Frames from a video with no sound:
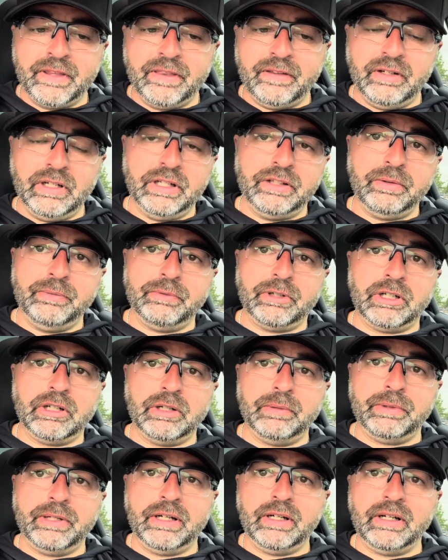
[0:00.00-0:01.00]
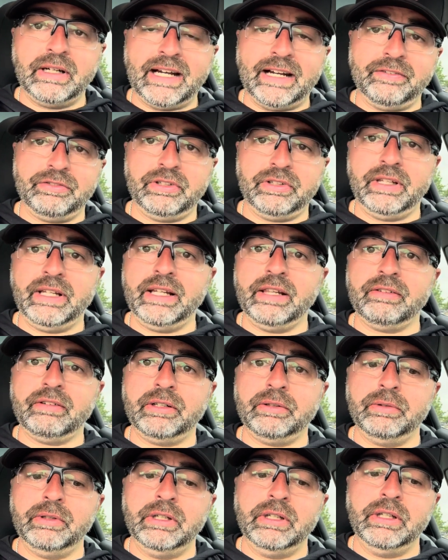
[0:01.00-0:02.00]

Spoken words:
They're not doing arm care after they throw.